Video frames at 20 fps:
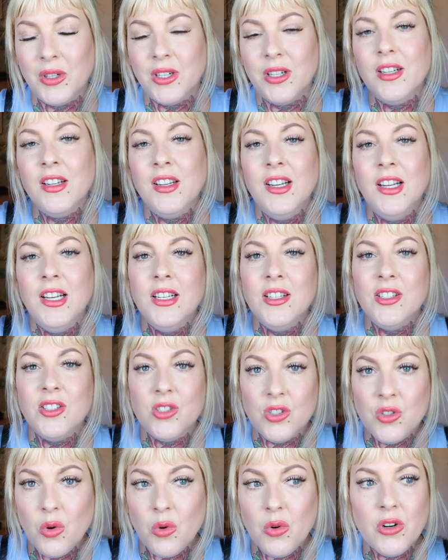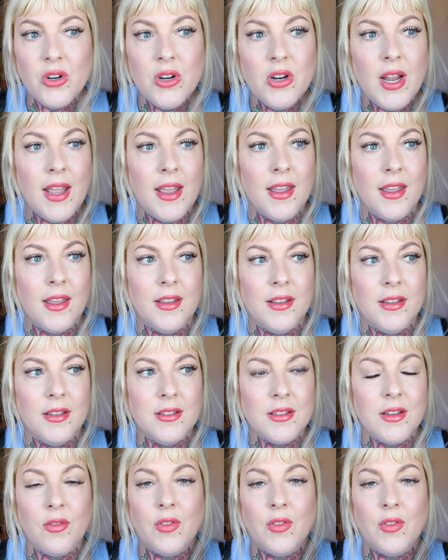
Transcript: word store and